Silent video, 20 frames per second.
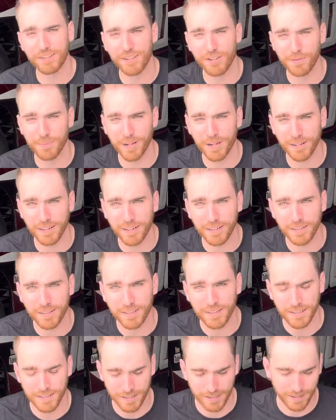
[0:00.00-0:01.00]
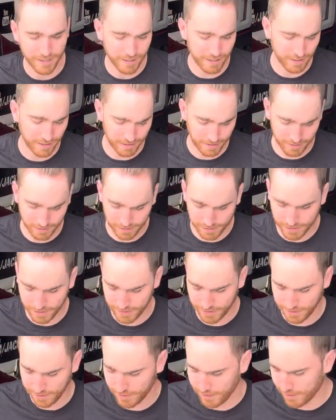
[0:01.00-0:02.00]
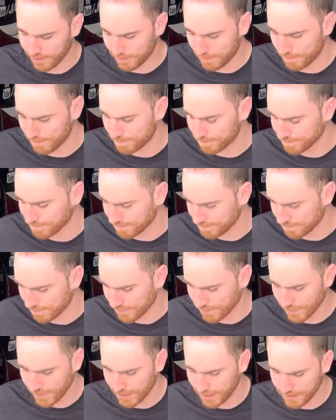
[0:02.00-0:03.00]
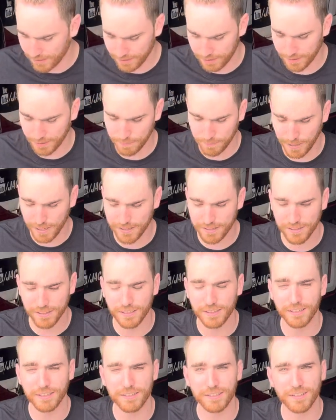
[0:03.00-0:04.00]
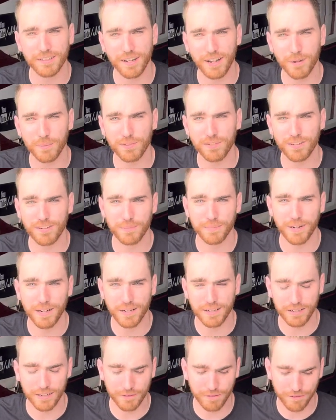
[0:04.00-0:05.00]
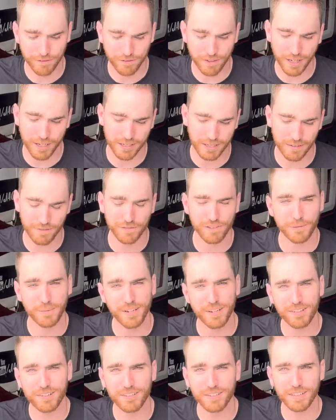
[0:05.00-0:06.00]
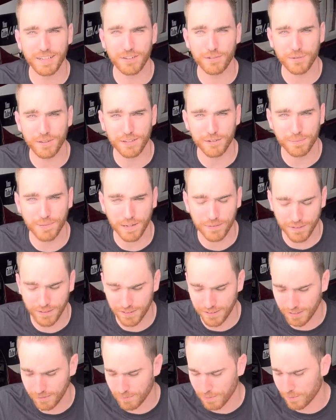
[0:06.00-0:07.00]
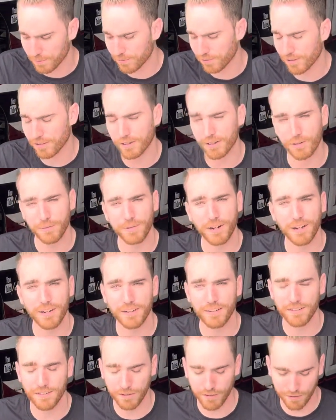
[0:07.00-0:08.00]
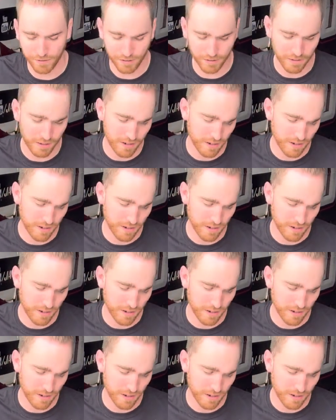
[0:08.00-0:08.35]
Humira. It lets it basically just helps your body fight inflammation. That's why you've probably seen people with arthritis use it,